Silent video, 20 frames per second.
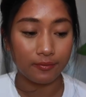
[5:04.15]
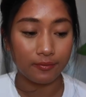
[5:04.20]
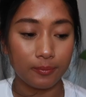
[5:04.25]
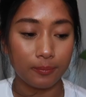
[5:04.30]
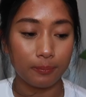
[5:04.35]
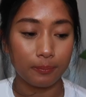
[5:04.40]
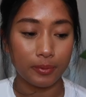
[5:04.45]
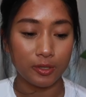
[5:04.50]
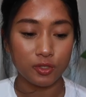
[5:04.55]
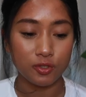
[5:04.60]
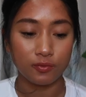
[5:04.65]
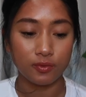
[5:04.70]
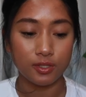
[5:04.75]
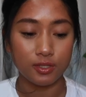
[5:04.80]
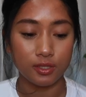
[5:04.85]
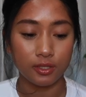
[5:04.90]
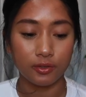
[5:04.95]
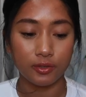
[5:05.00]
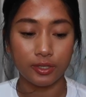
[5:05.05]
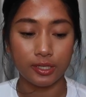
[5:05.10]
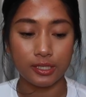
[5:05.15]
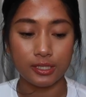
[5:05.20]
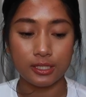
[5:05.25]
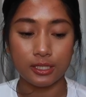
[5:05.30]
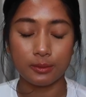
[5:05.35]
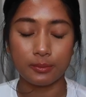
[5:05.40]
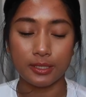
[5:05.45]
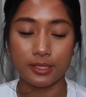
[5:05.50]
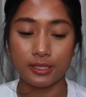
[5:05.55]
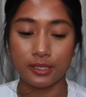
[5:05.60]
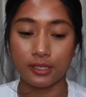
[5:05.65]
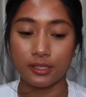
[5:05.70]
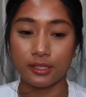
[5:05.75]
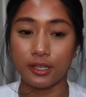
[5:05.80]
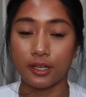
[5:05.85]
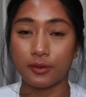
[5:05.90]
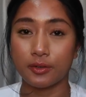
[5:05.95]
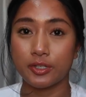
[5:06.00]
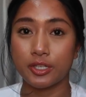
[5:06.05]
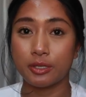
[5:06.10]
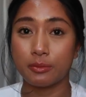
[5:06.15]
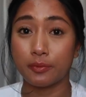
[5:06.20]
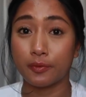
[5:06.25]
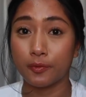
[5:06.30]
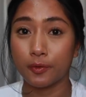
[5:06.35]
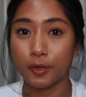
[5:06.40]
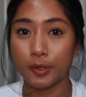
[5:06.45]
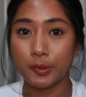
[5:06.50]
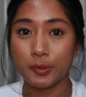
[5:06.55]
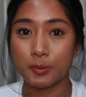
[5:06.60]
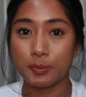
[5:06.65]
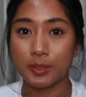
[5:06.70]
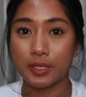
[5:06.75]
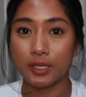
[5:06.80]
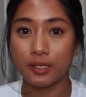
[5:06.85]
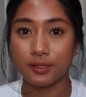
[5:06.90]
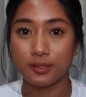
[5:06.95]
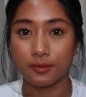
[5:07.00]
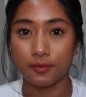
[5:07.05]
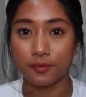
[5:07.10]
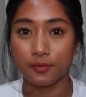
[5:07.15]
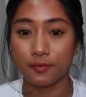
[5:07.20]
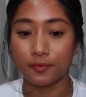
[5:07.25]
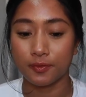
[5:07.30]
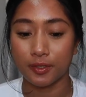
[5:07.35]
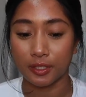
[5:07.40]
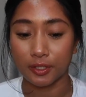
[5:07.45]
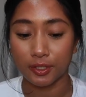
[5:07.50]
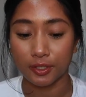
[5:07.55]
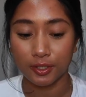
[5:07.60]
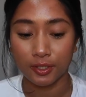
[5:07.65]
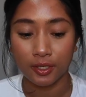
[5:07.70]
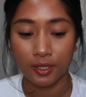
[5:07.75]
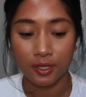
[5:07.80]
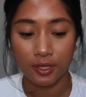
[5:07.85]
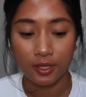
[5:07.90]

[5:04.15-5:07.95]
a bunch of these ingredients in my skincare routine before was because of fear